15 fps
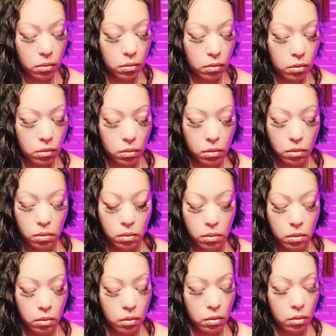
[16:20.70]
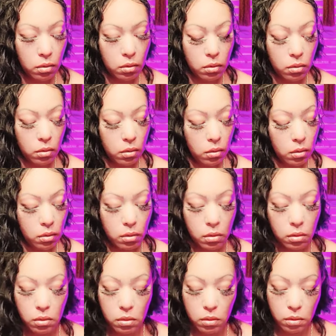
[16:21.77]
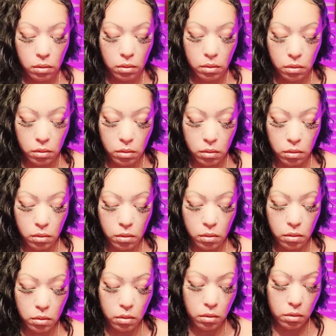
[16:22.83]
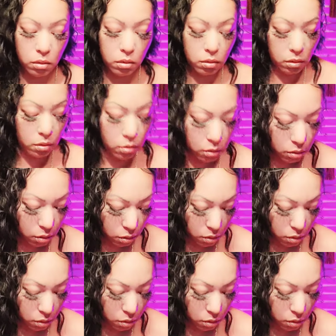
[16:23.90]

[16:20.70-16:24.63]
Nothing is said.